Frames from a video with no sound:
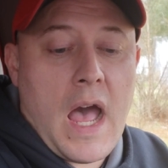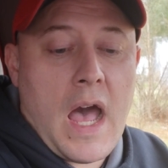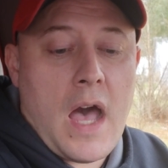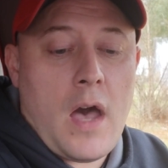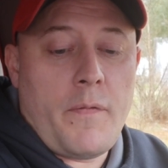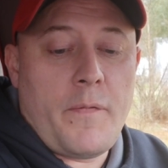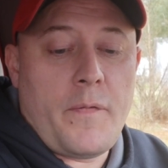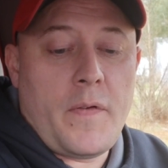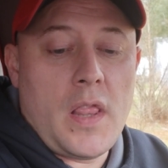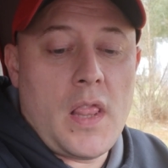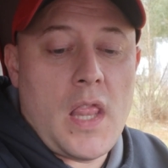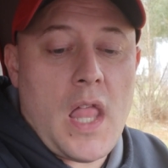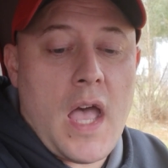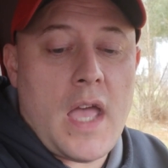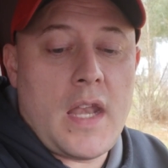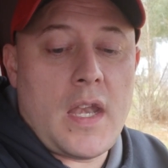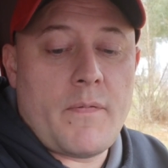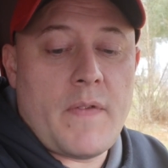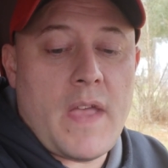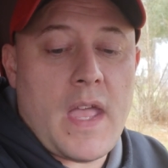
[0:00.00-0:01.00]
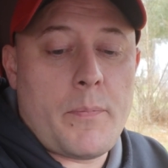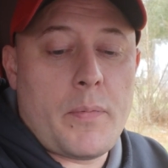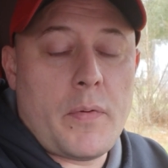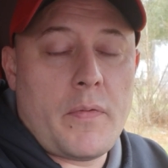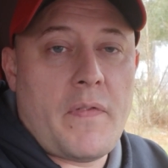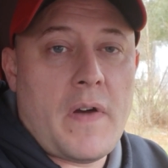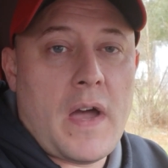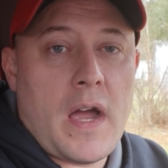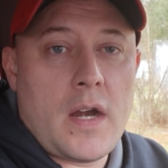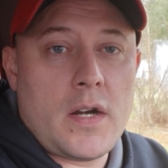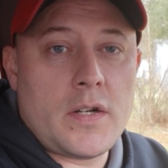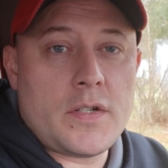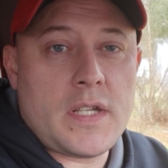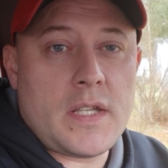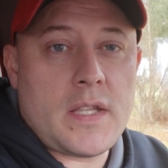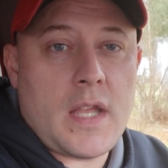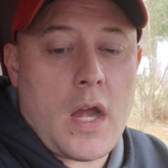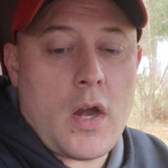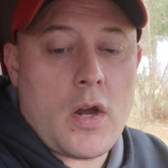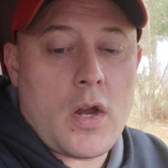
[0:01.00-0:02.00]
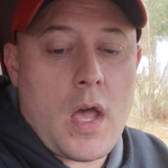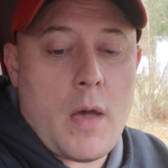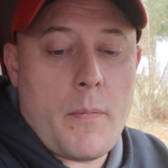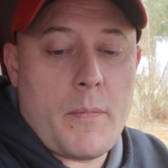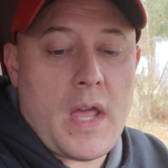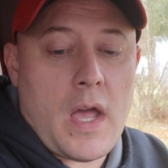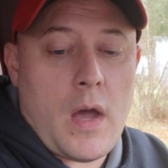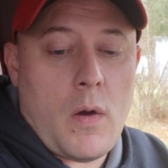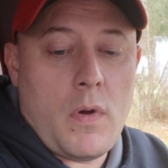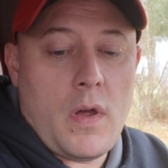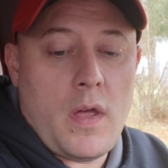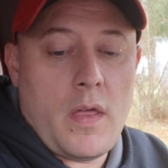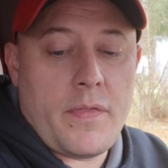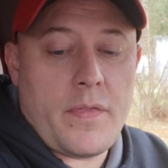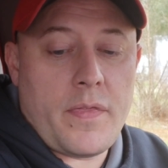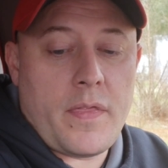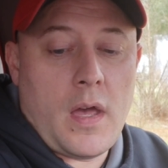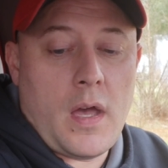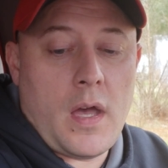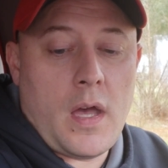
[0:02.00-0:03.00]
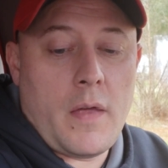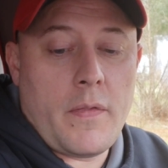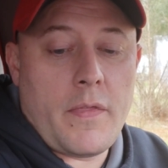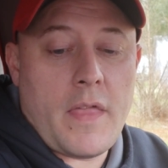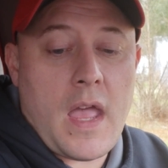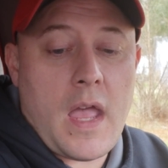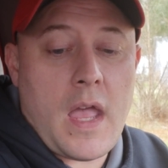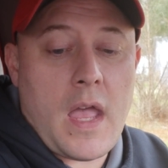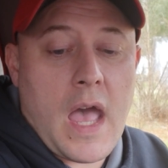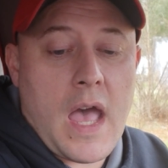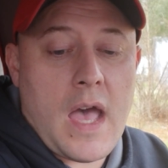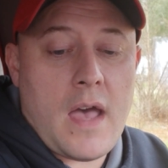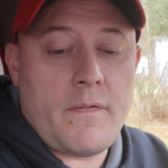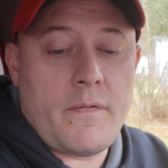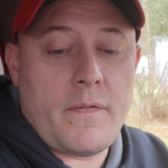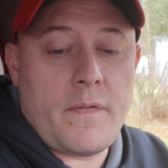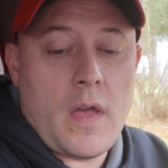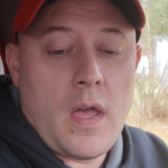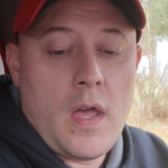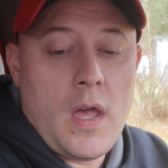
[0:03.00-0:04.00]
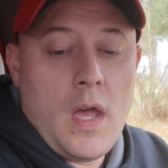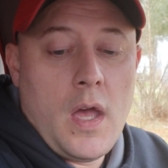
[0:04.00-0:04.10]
Alpha line of amplifiers that they are coming out with. They have